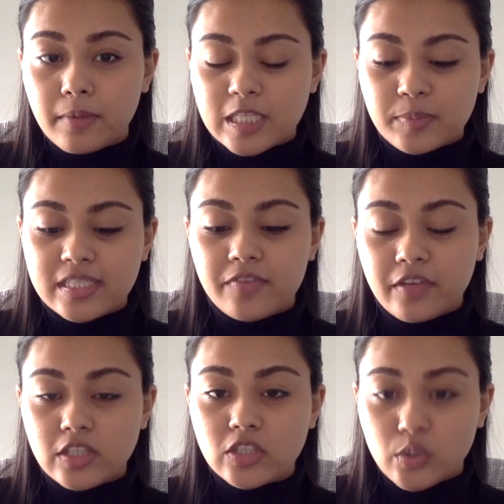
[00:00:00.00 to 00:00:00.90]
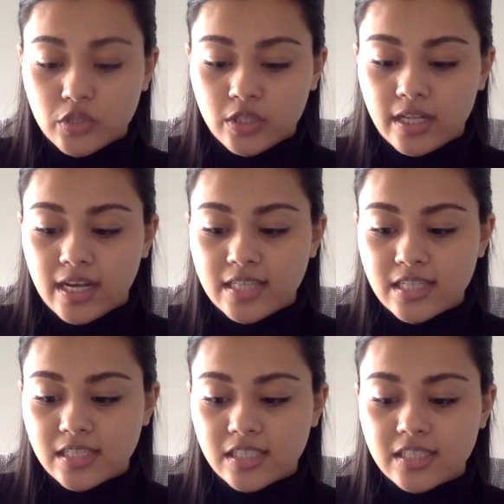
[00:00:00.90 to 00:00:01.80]
a specific social class
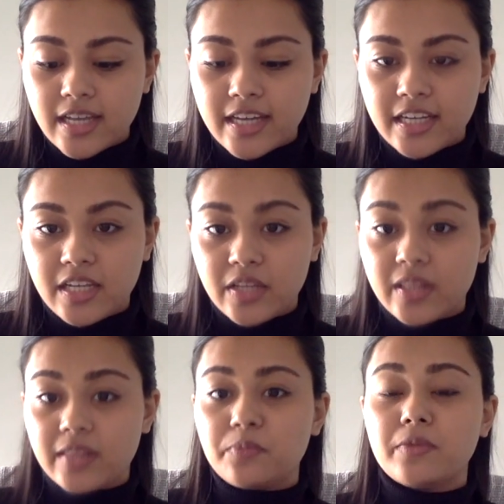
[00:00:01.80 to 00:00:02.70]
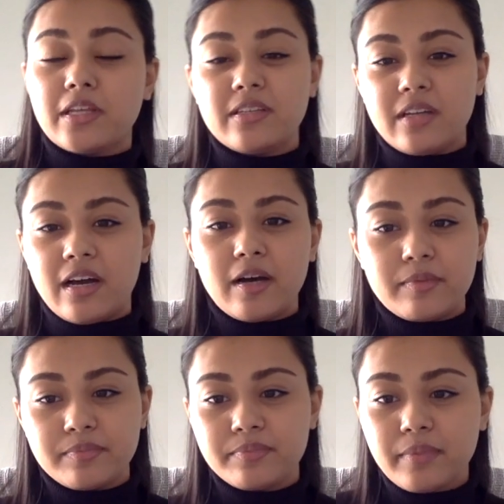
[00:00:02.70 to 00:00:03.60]
in society, that
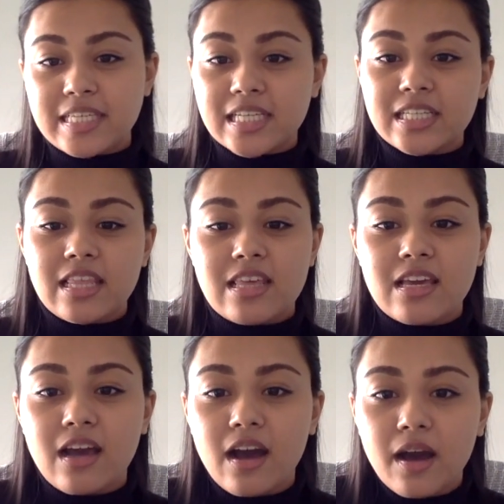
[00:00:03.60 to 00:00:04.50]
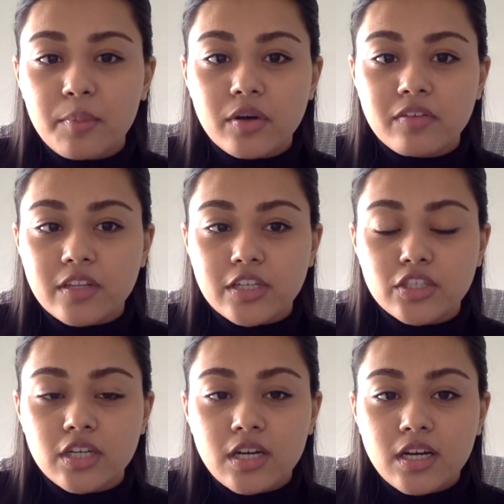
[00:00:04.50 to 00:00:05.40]
basically the
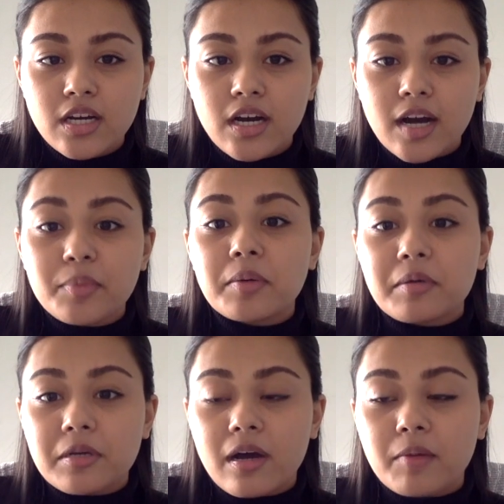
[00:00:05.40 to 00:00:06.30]
privileged upper